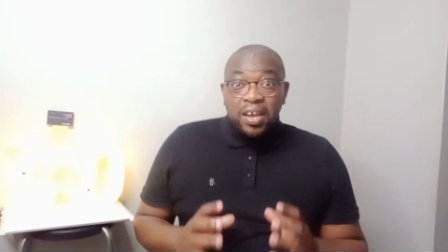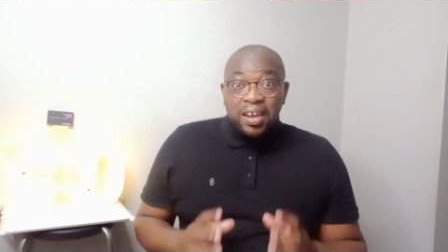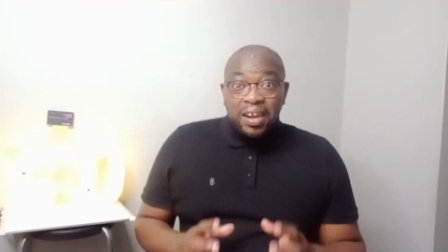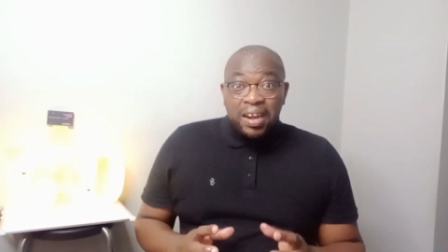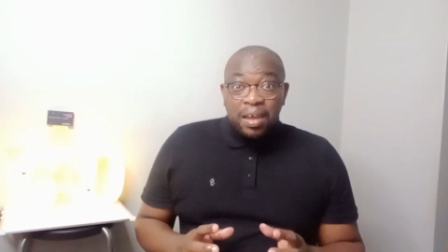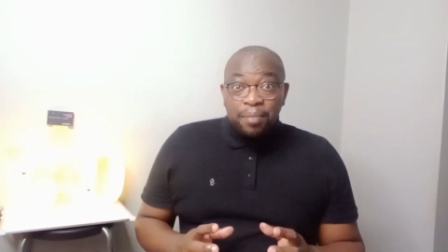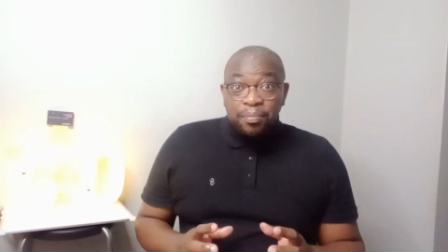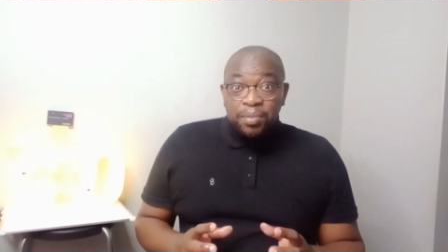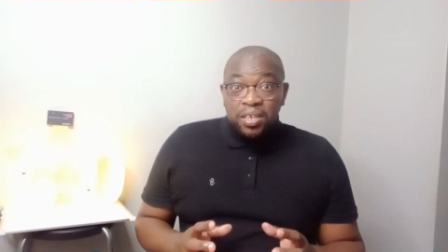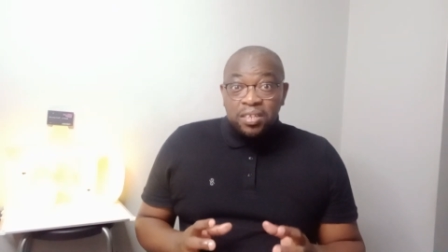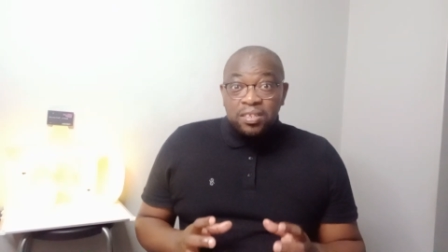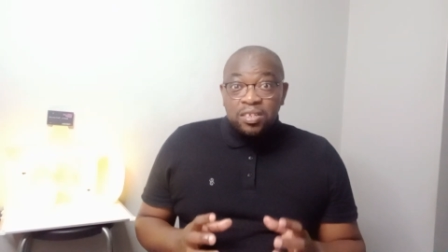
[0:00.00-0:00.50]

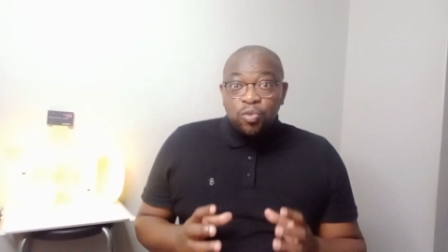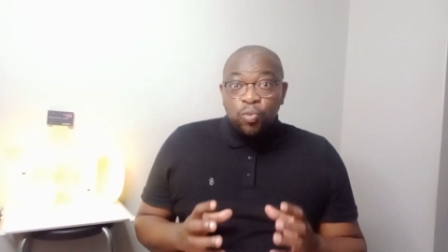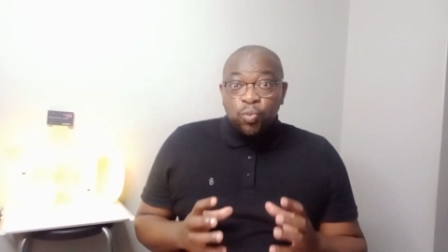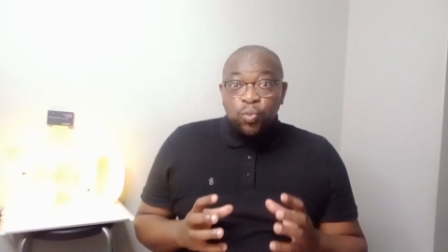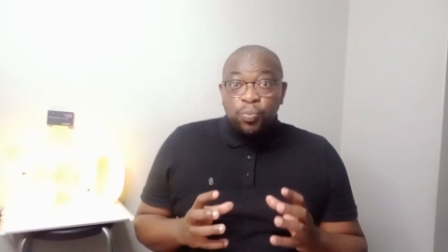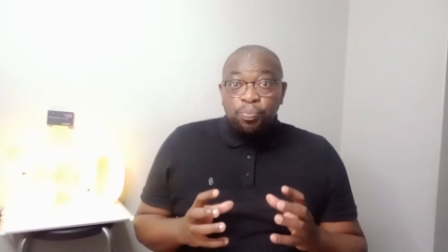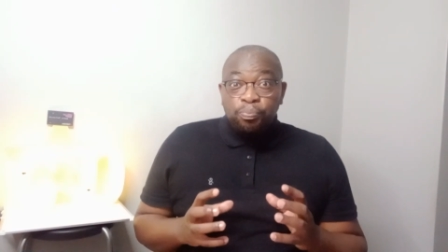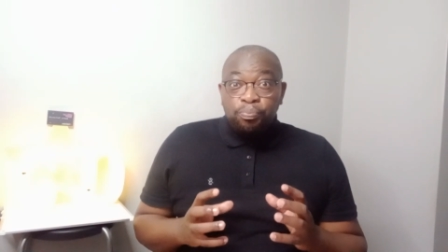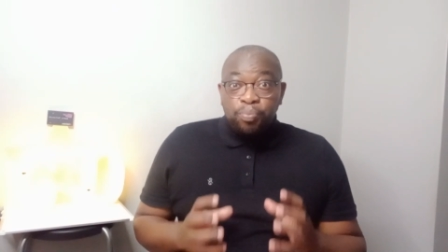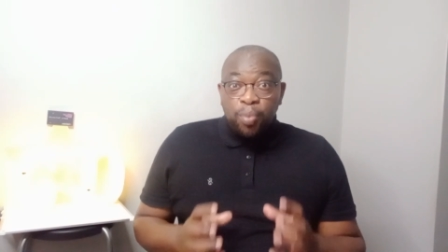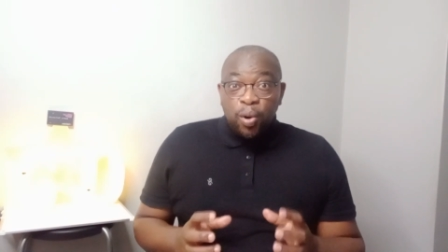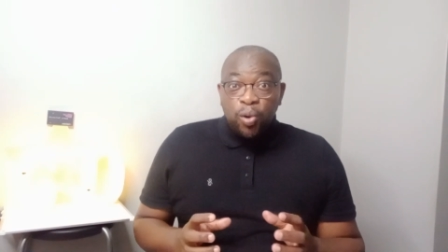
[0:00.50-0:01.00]
grab it
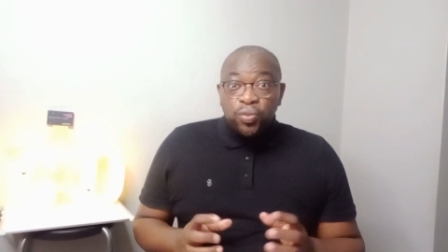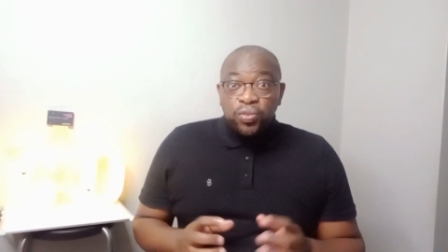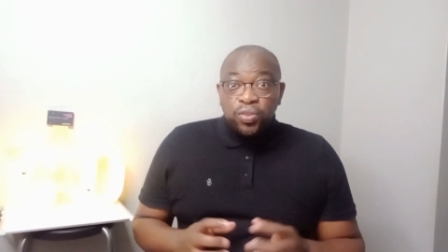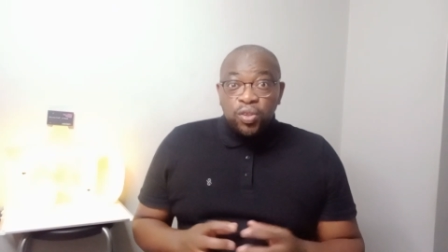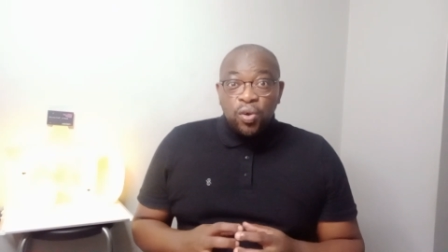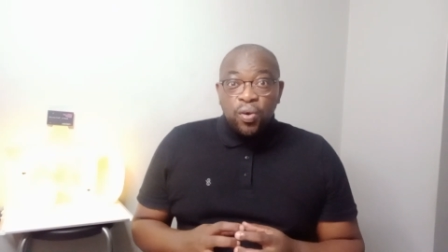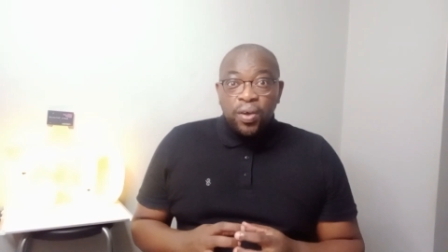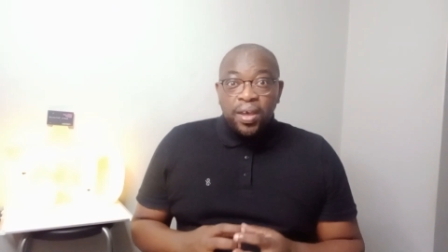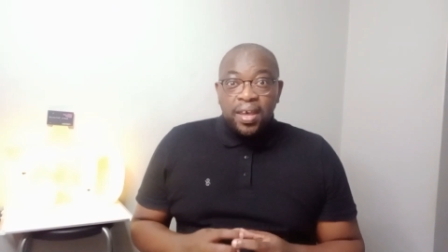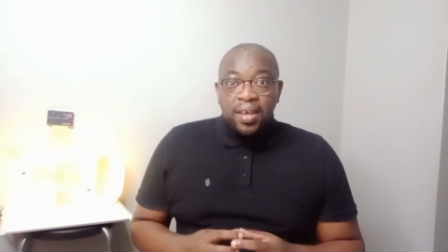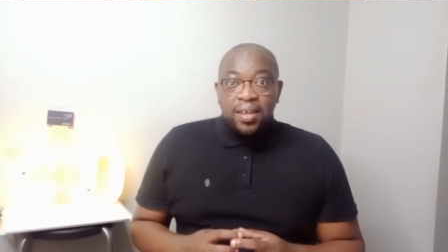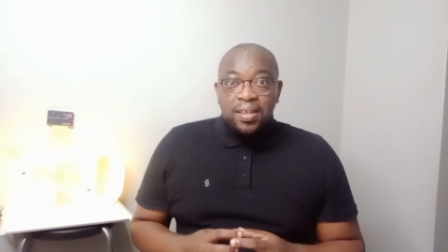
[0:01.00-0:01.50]
with both
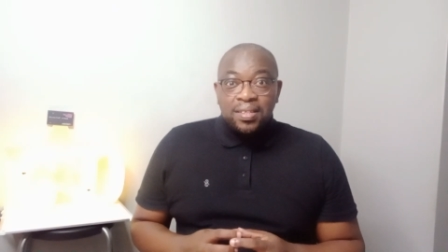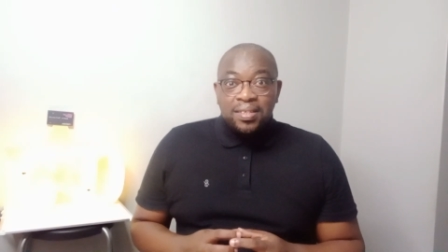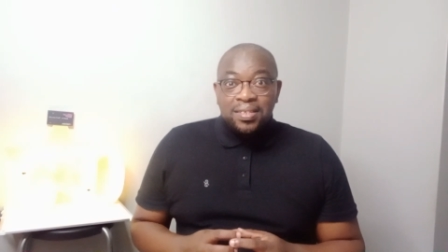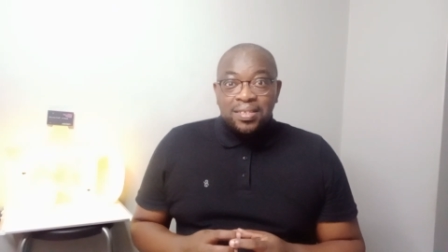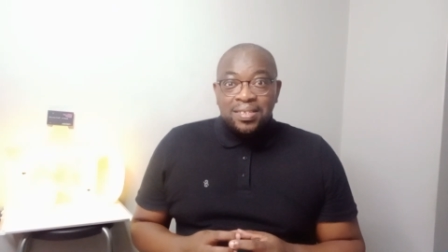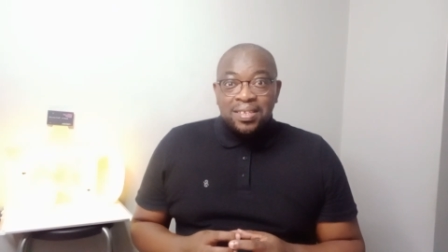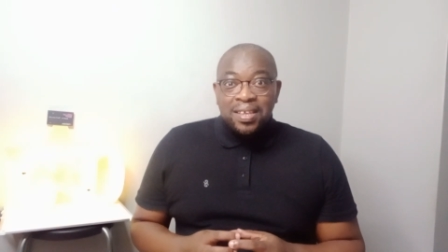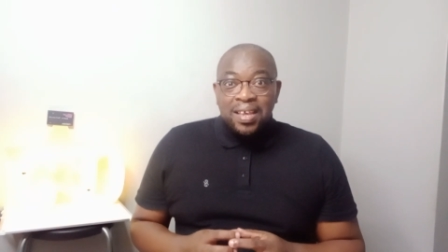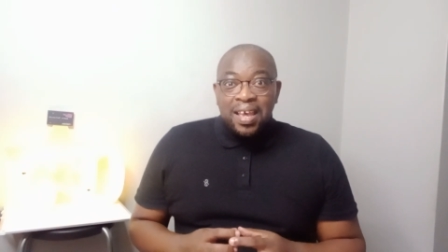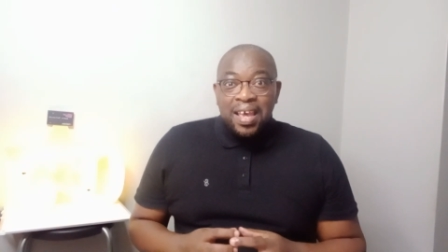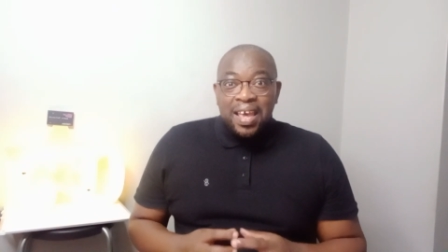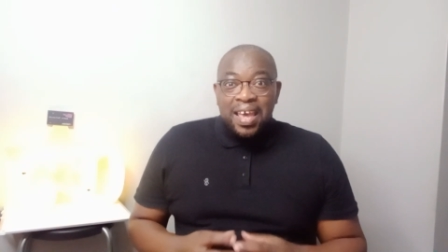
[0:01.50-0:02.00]
your
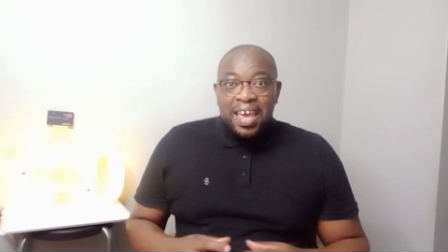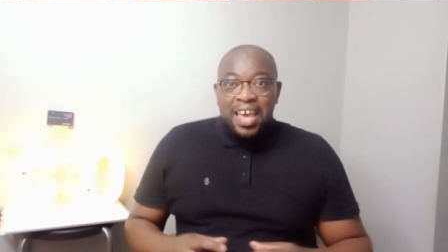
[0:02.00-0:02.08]
hands